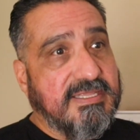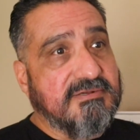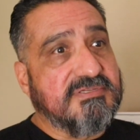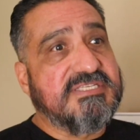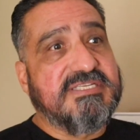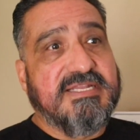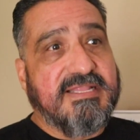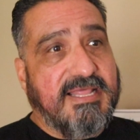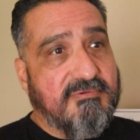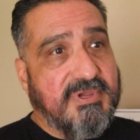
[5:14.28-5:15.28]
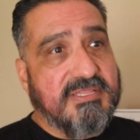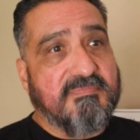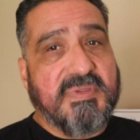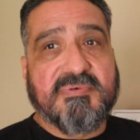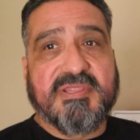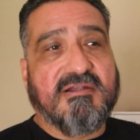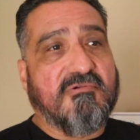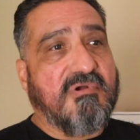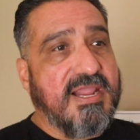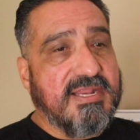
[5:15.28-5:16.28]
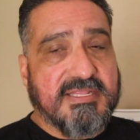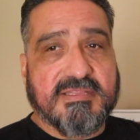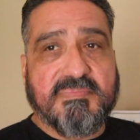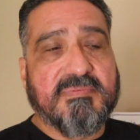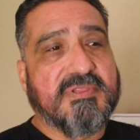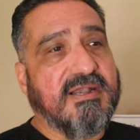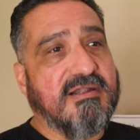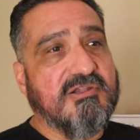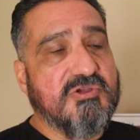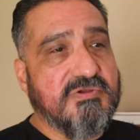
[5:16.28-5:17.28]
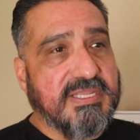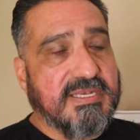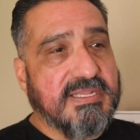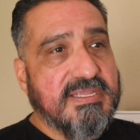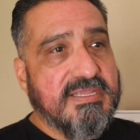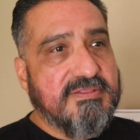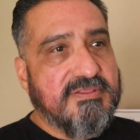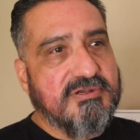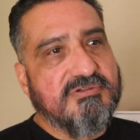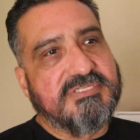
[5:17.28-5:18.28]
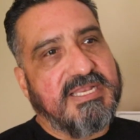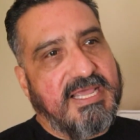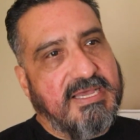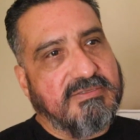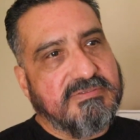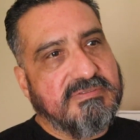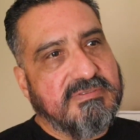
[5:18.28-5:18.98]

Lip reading: They don't see it in that way. The people that are rioting, the people that are looting, they're losing out.